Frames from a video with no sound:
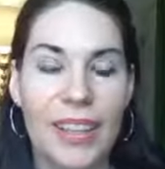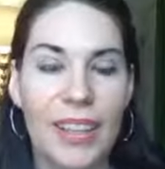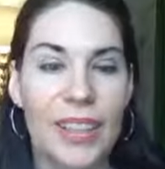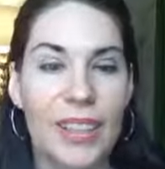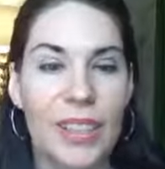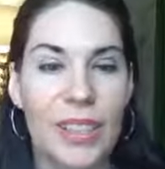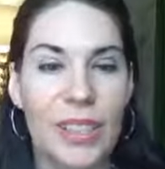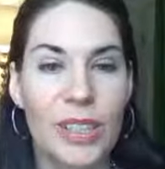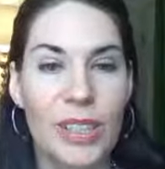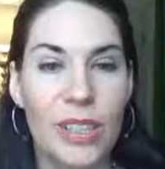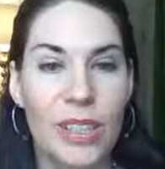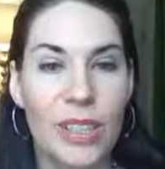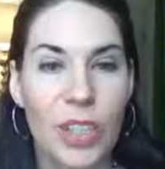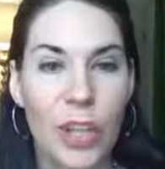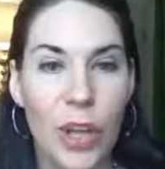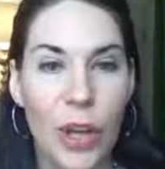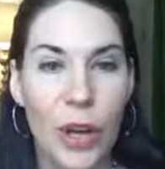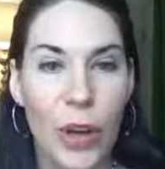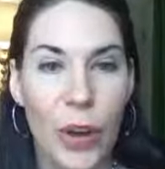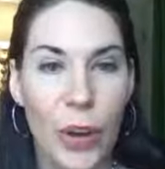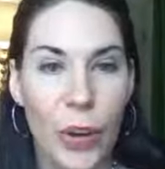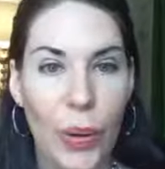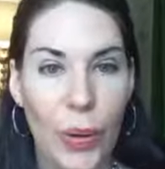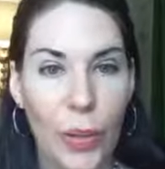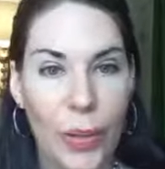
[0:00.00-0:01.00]

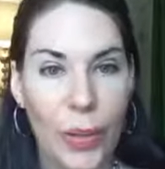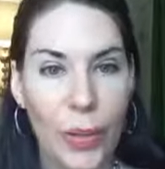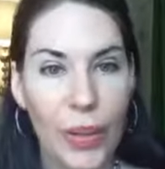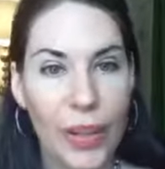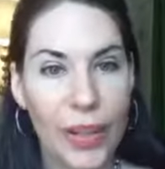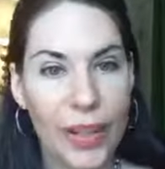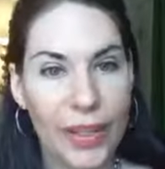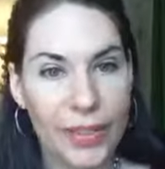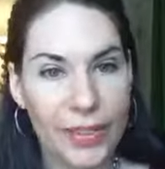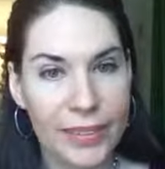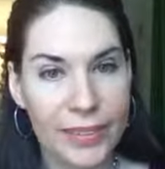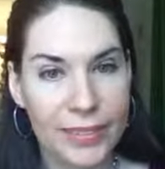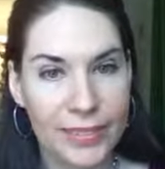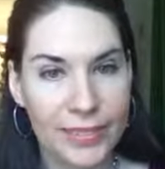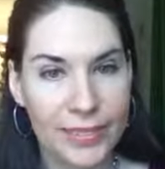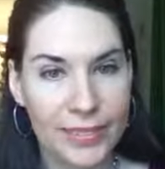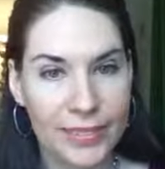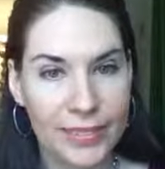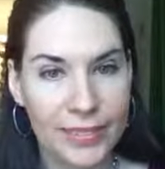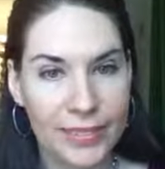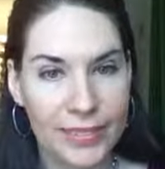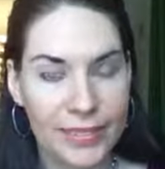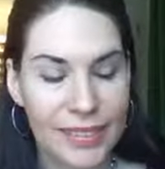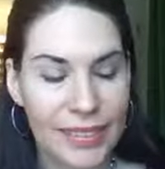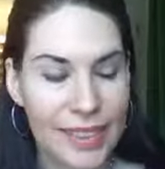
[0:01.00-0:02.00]
So
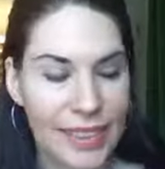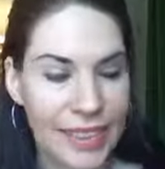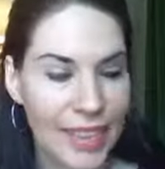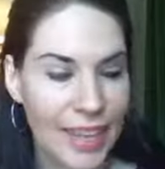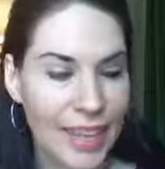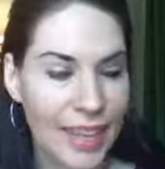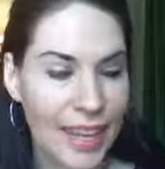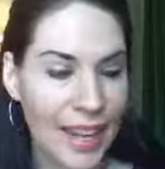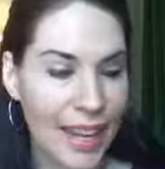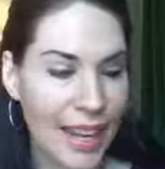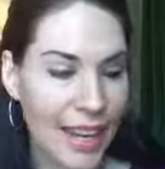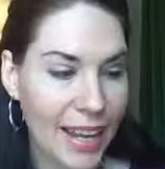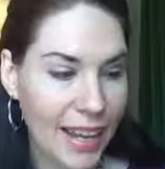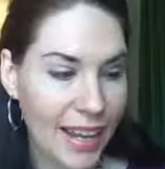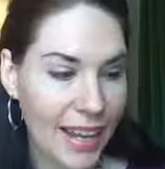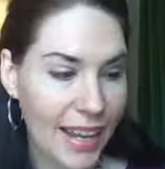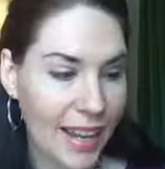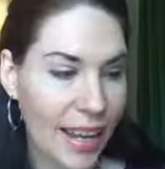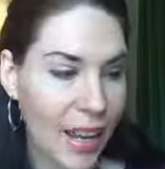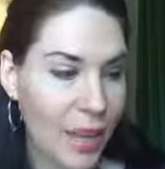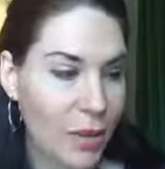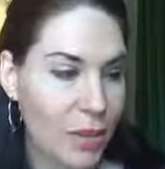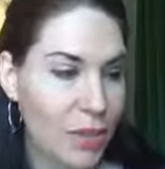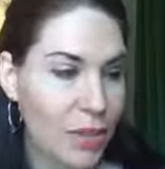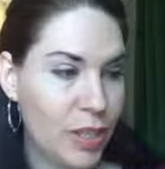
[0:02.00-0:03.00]
today
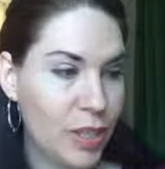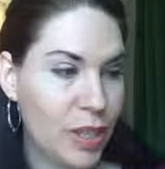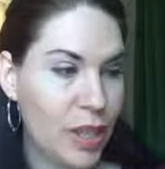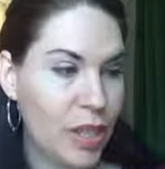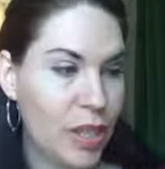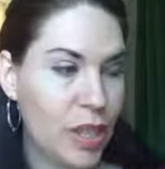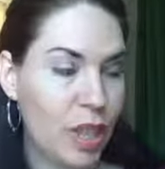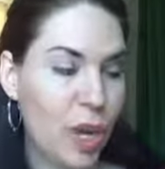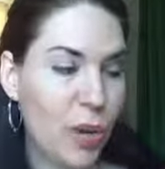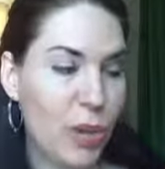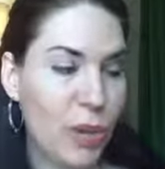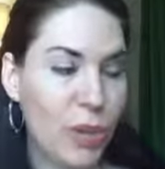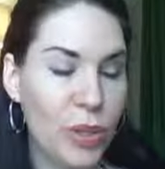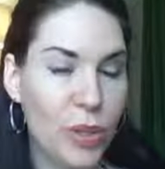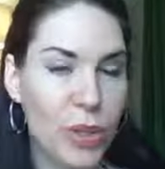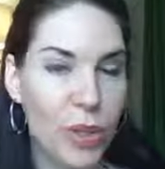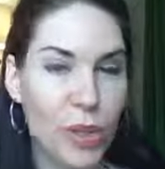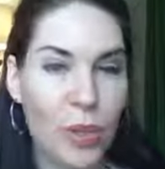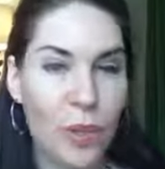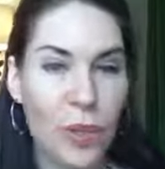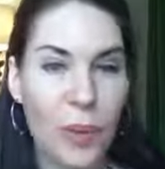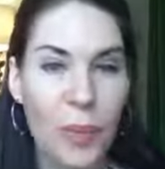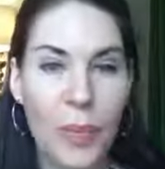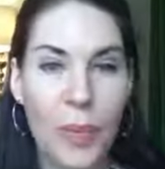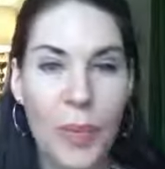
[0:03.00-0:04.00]
I was going to share with
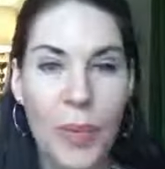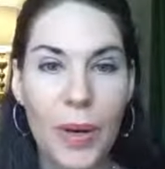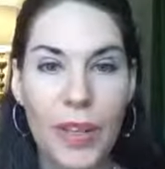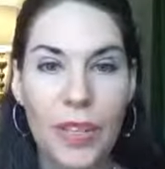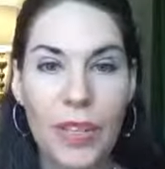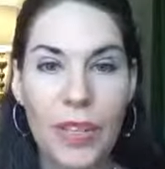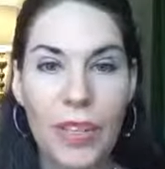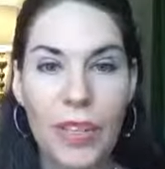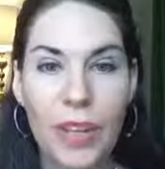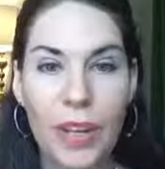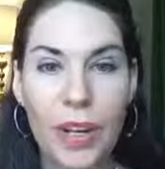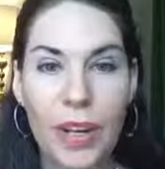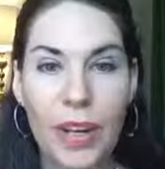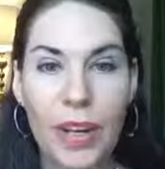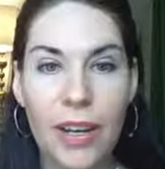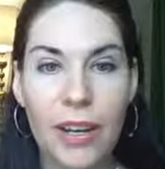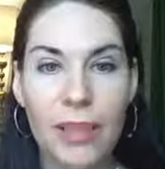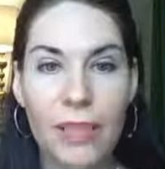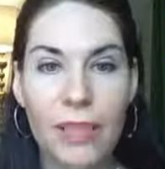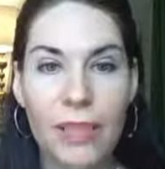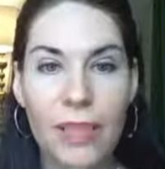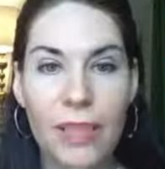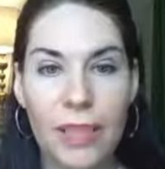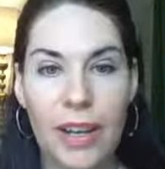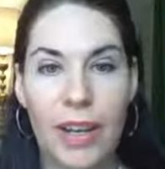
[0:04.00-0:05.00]
you a bunch
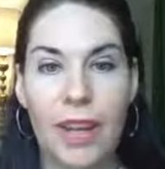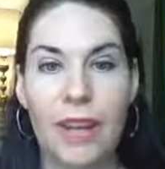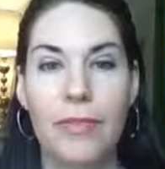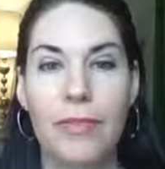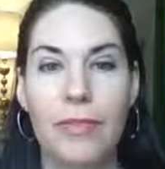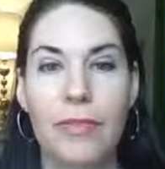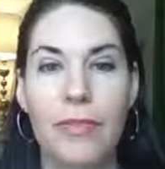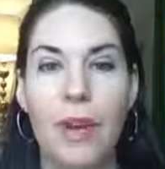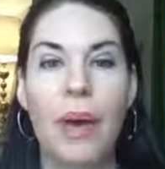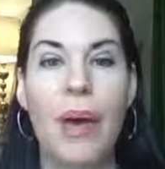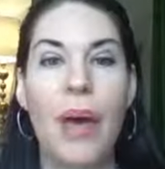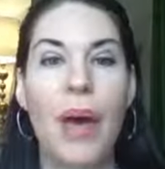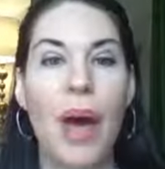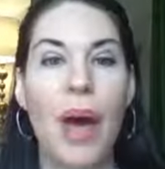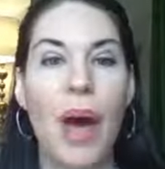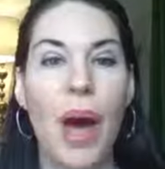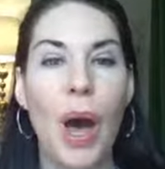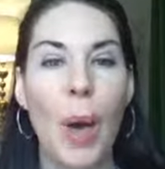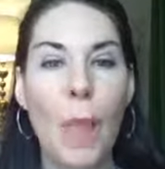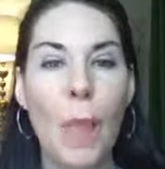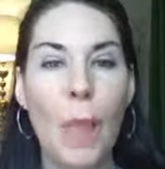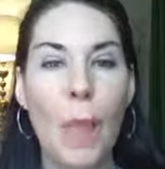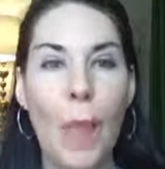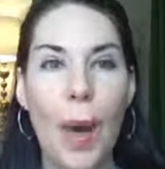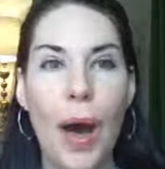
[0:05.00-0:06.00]
of stuff
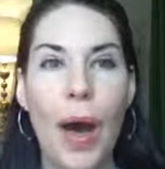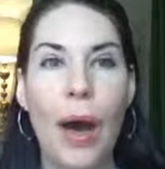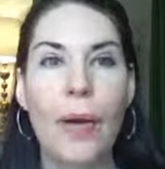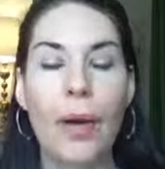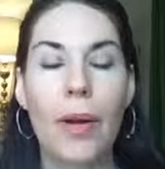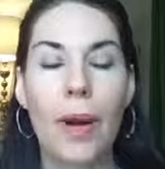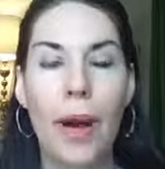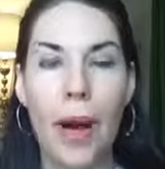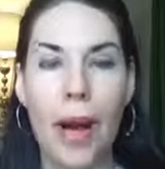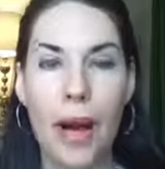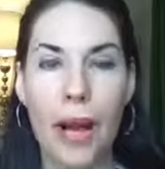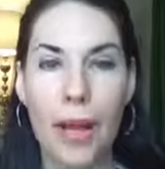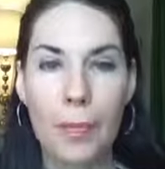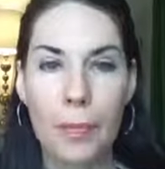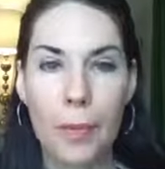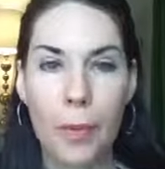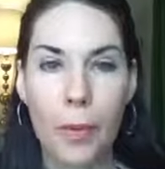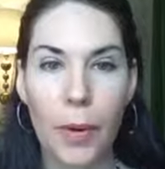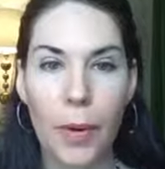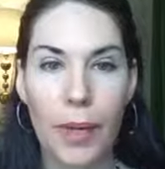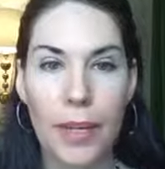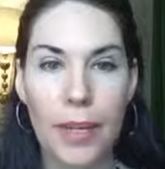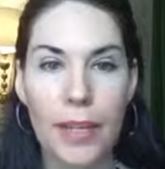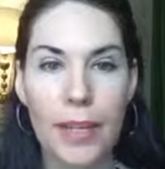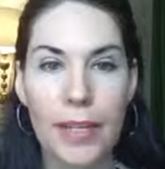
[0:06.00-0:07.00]
about High
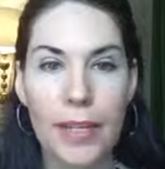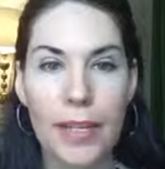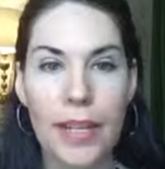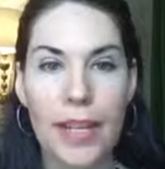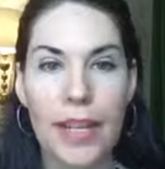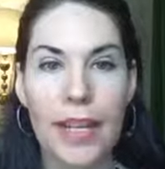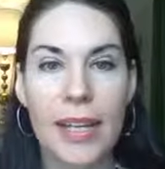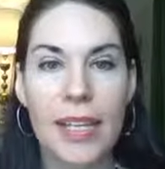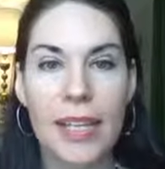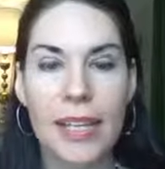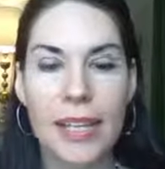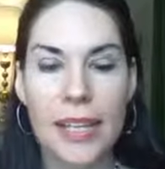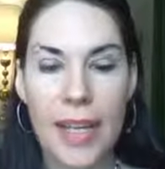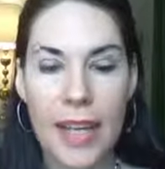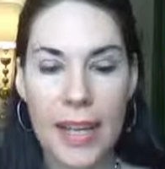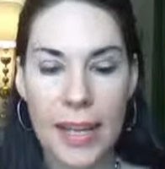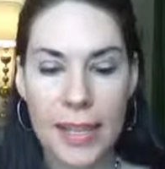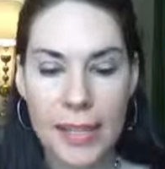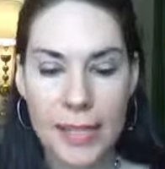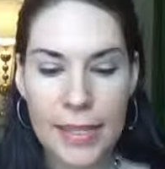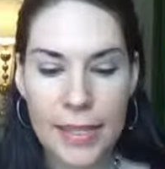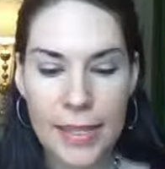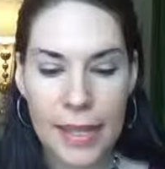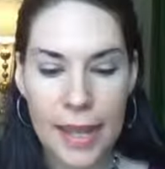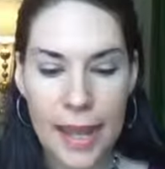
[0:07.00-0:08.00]
Point,
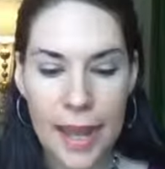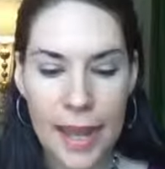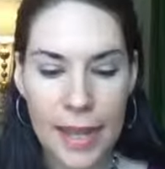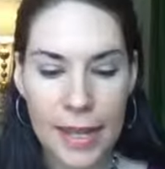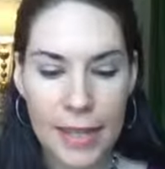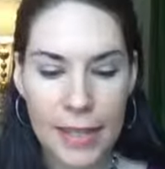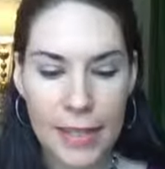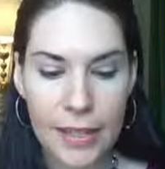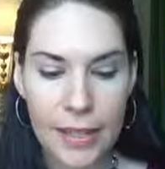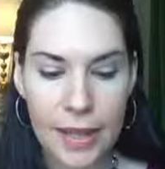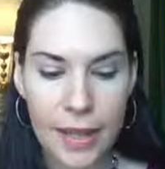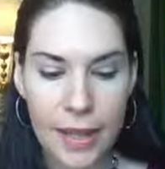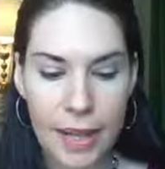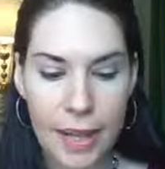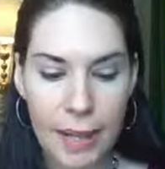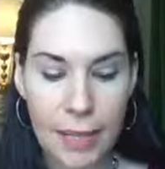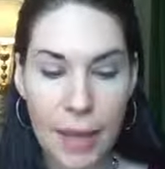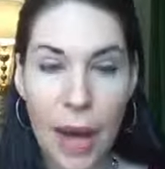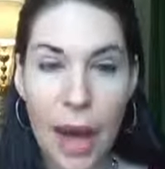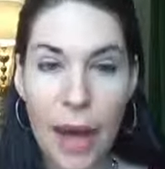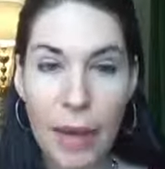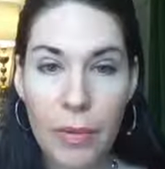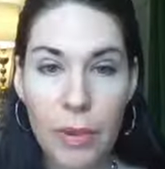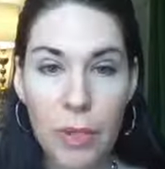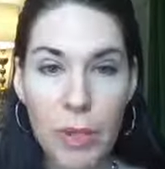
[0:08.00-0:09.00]
things that
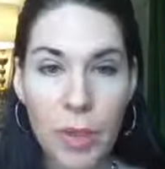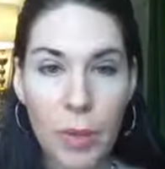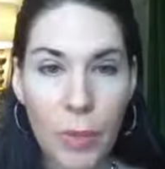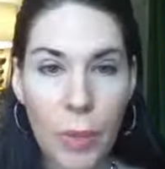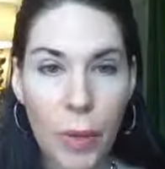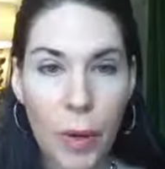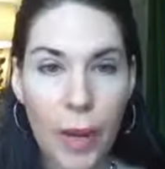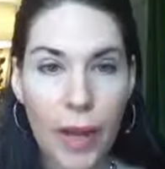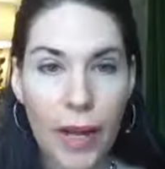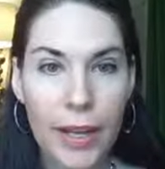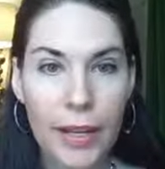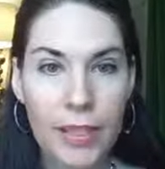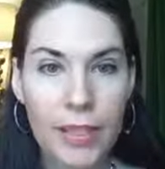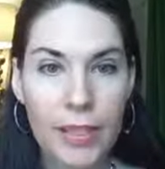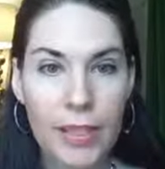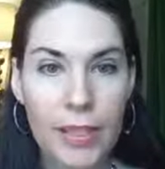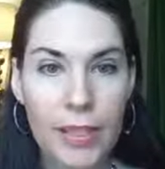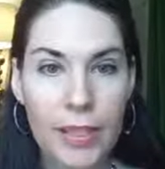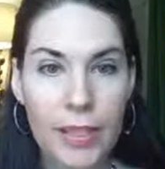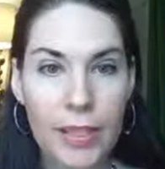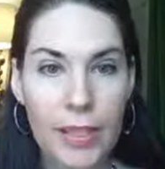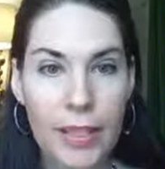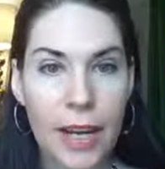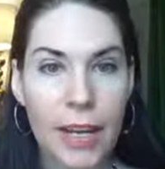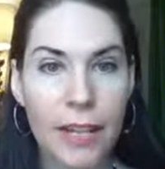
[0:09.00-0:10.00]
I was surprised
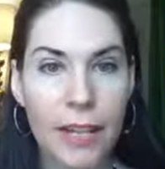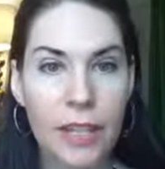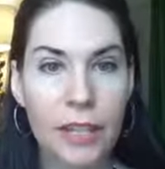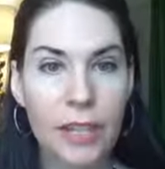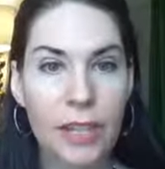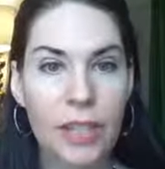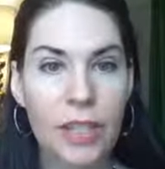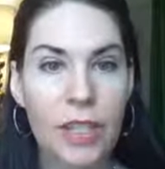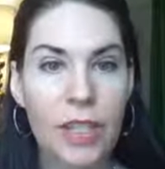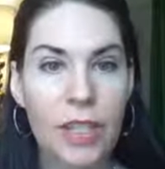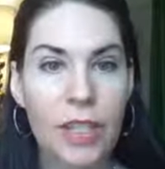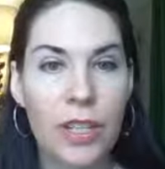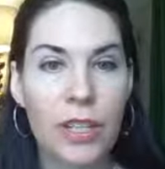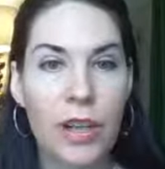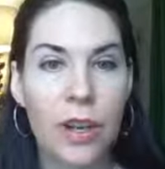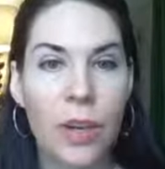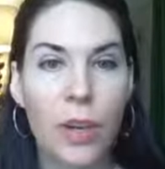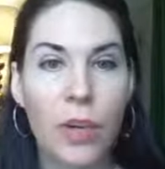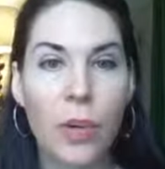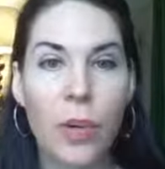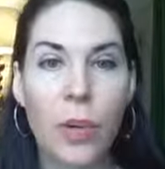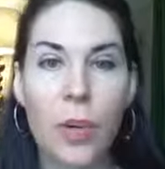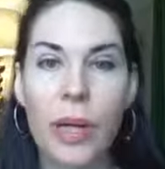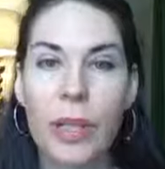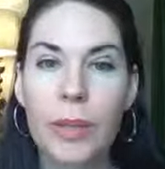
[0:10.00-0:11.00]
designers didn't
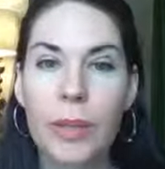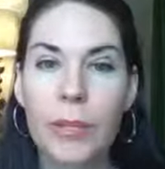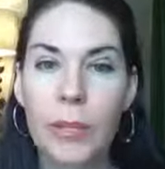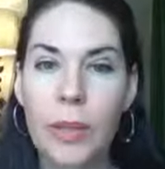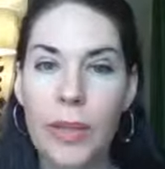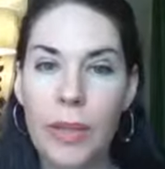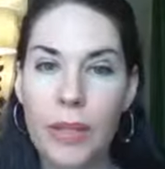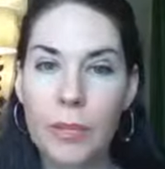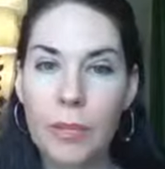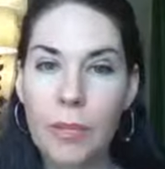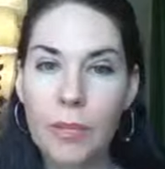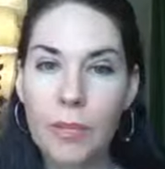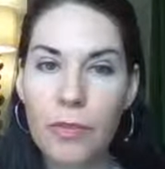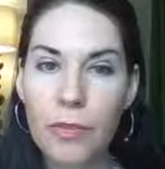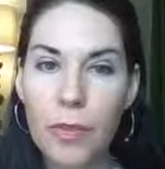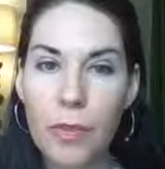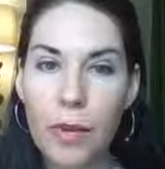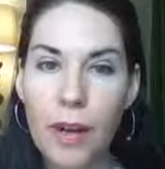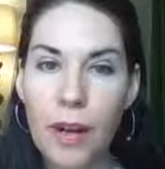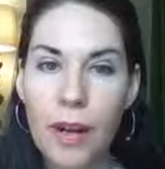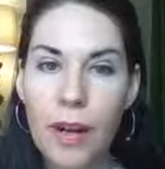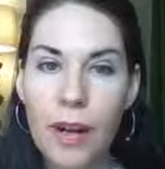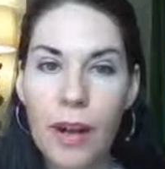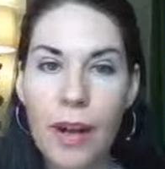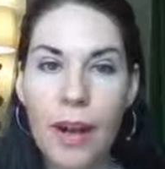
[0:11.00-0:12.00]
know who I'd been
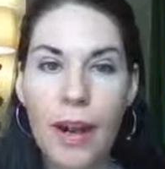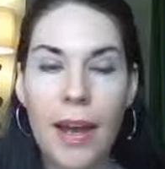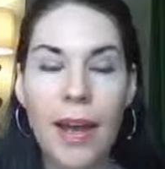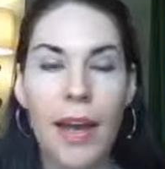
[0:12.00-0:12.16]
before.